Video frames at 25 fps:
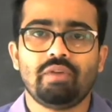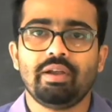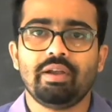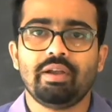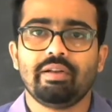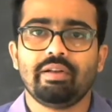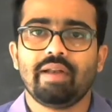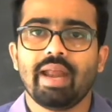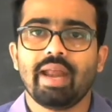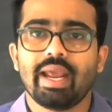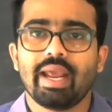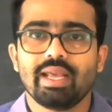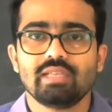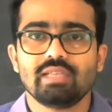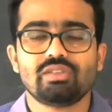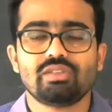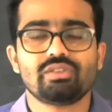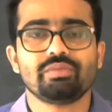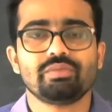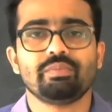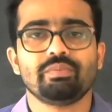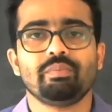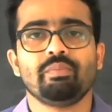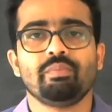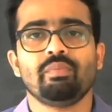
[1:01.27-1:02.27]

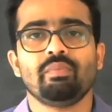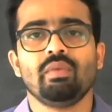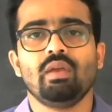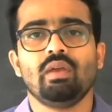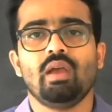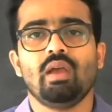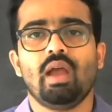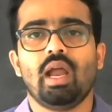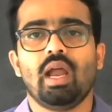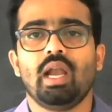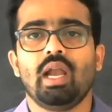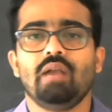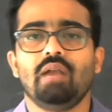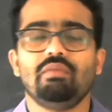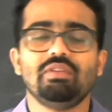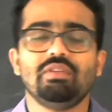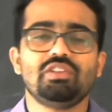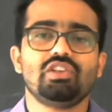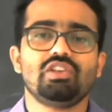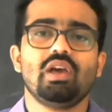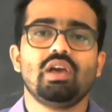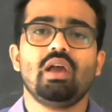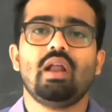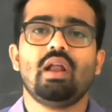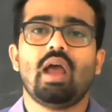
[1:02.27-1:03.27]
rays, and which
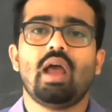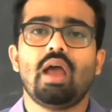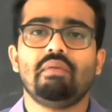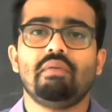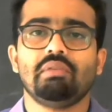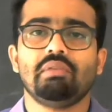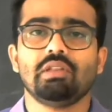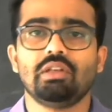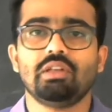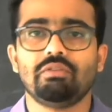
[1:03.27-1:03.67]
are having the